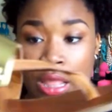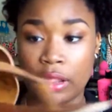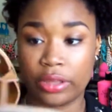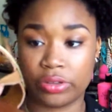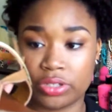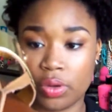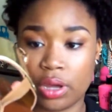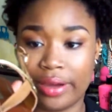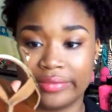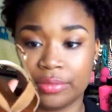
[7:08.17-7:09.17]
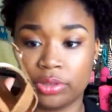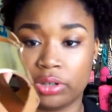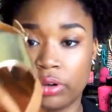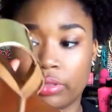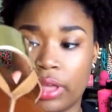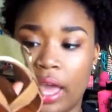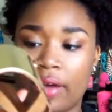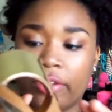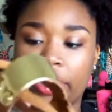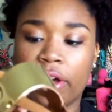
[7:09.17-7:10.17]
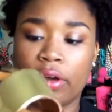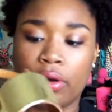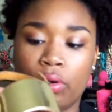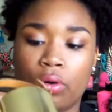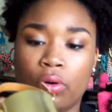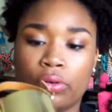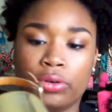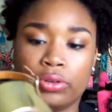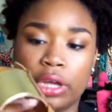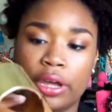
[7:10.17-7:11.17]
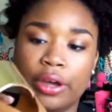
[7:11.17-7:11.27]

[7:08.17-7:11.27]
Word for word: Like, they're so comfortable. They have like a gold